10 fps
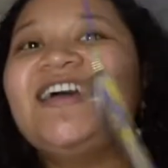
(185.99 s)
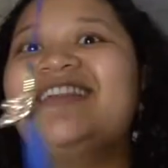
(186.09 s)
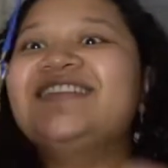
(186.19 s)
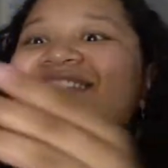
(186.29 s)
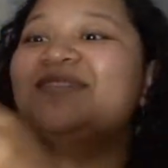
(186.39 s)

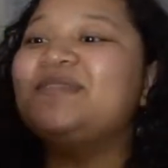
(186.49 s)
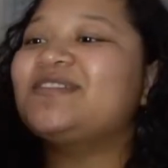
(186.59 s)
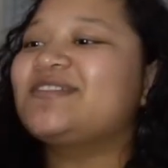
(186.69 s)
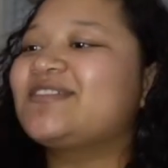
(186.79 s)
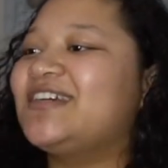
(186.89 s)
That's gonna be
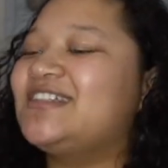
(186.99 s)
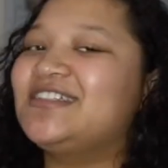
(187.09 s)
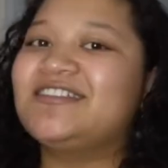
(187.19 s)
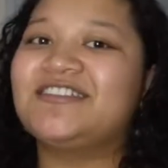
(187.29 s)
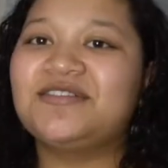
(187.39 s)
so
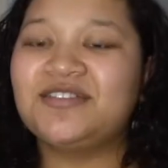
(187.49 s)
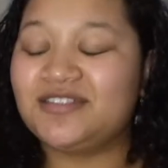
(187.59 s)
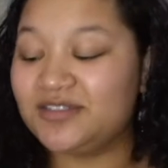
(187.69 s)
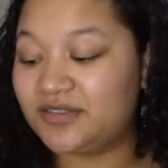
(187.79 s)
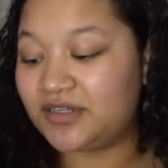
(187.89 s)
crazy so
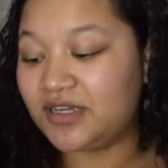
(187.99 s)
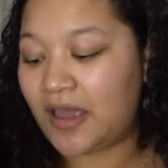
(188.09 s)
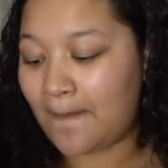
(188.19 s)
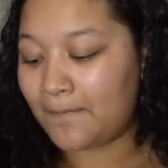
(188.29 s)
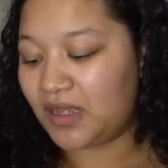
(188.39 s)
soon.
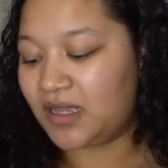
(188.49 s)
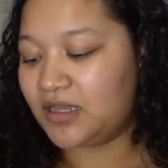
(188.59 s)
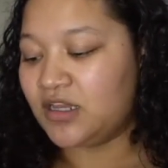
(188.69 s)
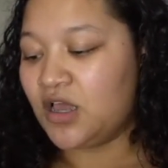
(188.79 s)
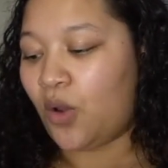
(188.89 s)
But
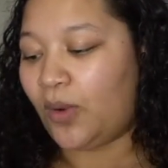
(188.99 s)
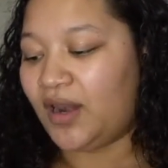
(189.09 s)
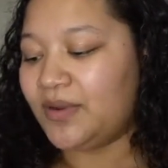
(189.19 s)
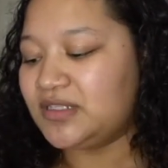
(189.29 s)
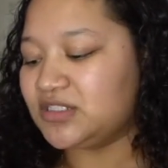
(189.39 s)
what
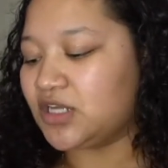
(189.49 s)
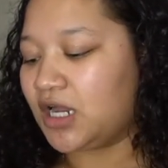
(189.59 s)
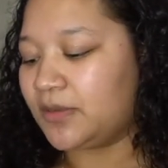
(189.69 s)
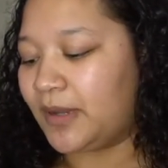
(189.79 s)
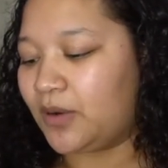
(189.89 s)
I wanted to
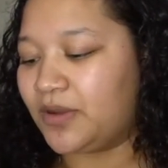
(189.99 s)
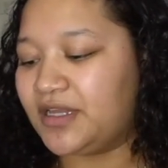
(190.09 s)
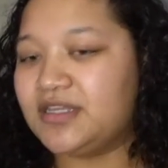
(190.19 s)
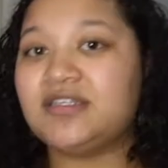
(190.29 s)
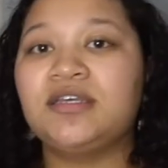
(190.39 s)
talk about
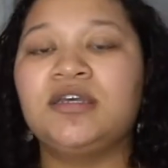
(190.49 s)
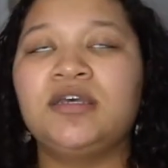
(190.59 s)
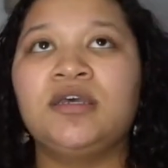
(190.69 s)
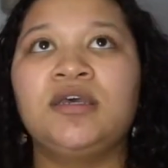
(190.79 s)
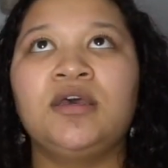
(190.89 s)
was
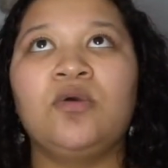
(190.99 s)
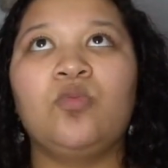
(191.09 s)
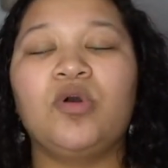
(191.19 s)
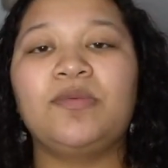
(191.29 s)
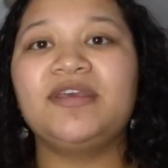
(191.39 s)

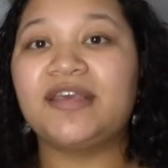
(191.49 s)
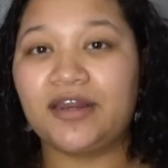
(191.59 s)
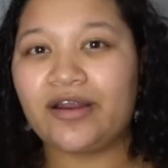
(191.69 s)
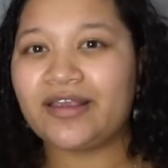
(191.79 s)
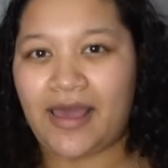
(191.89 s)
when we get
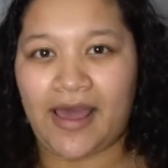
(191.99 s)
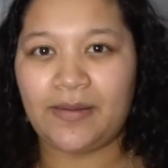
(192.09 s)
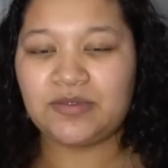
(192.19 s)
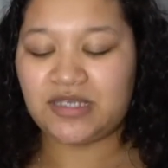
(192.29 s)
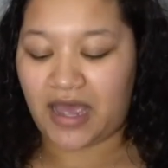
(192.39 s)
our
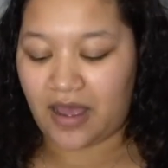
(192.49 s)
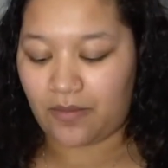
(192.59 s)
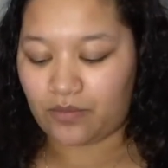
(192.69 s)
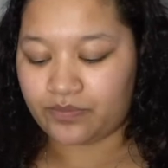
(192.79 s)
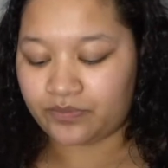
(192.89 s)
caps,
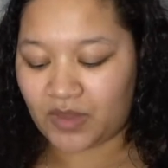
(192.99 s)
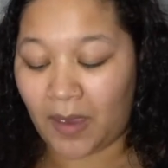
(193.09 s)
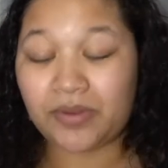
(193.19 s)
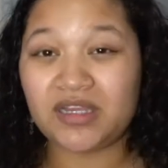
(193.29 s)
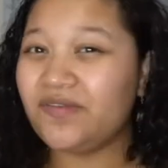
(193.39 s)
I
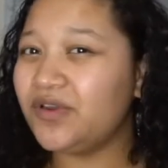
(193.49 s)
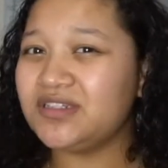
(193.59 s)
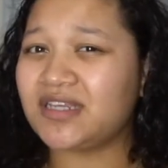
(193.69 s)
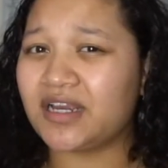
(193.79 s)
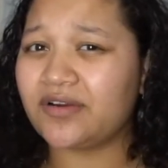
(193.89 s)
believe you
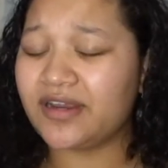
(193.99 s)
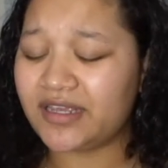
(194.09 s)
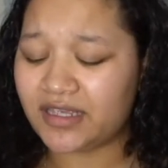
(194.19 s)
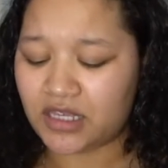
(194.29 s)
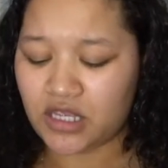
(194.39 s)
can decorate
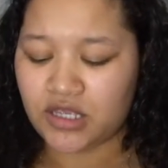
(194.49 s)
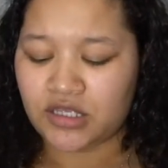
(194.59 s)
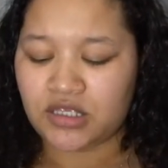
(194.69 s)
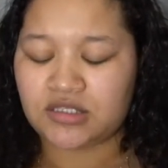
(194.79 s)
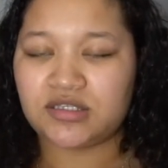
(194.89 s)
it.
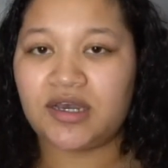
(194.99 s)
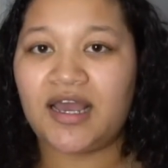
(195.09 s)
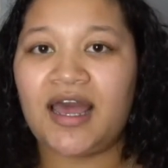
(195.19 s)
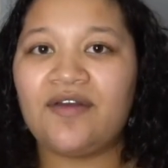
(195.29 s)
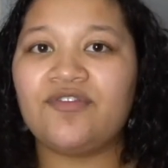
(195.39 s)
So I
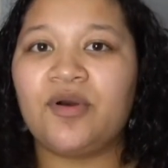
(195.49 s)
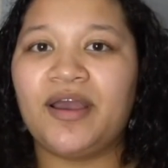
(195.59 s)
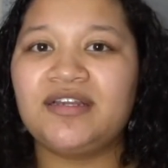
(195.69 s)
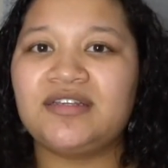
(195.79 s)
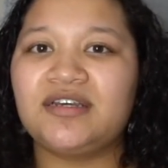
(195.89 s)
have no
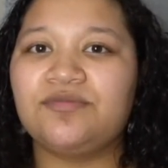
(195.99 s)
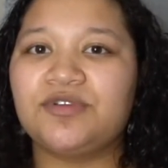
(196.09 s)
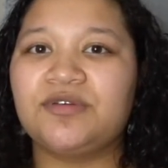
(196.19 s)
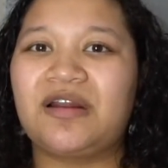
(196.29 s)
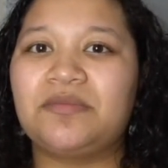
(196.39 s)
idea
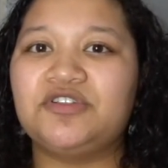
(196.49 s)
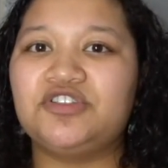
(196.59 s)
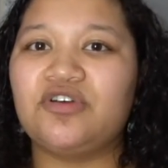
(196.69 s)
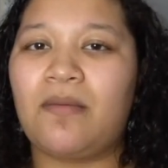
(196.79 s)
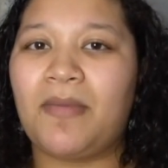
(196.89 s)
really what I'm gonna
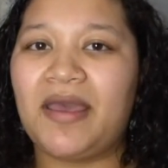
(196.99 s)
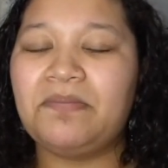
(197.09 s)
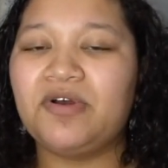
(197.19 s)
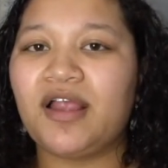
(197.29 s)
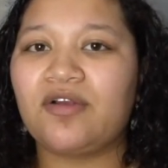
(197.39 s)
do. I
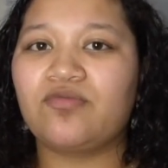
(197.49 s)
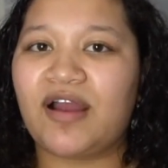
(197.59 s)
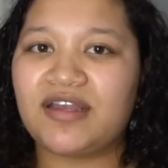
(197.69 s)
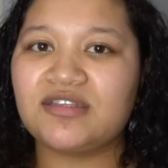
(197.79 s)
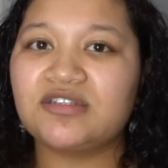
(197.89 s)
might put like
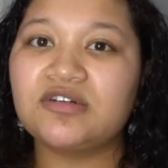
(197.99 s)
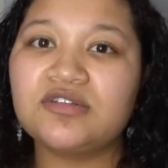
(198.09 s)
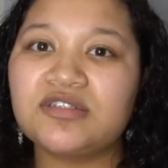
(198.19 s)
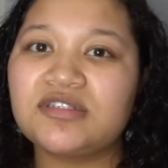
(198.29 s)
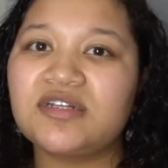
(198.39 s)

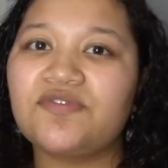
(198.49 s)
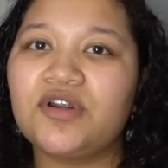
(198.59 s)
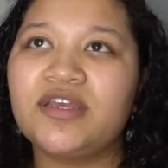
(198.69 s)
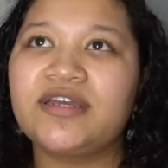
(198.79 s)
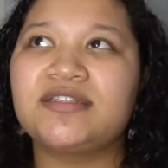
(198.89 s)
rhinestones and stuff
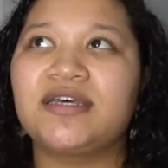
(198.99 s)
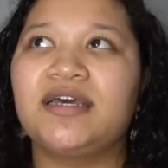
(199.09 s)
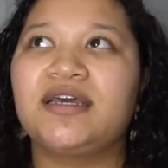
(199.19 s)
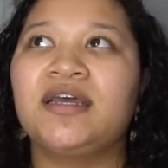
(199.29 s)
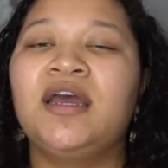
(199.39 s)
on it because
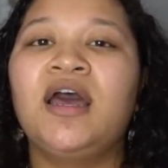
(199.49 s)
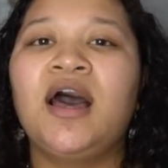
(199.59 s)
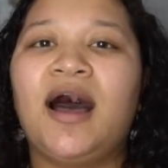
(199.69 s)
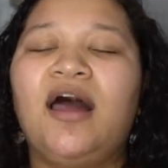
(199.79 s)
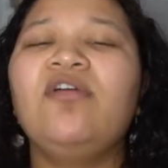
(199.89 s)
like
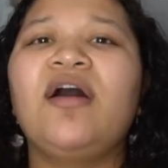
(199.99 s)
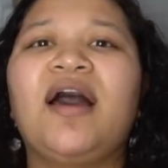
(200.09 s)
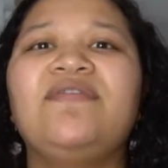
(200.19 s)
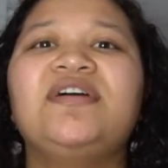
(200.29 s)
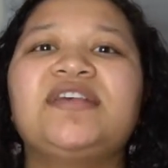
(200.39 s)
I don't
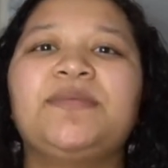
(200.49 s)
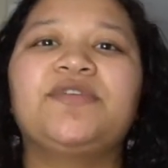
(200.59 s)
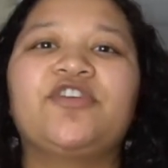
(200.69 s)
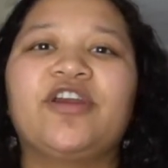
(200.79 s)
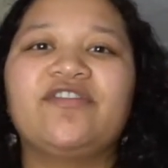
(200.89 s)
have that type
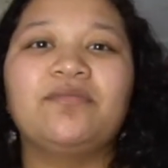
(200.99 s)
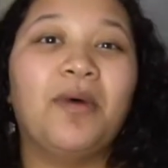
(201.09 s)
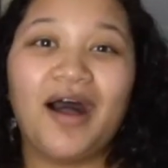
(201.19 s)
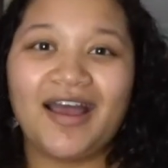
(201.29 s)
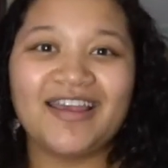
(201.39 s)
of creative
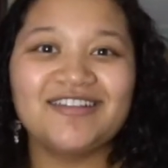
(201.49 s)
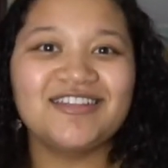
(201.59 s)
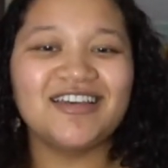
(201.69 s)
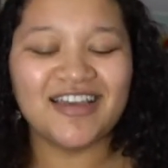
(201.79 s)
mind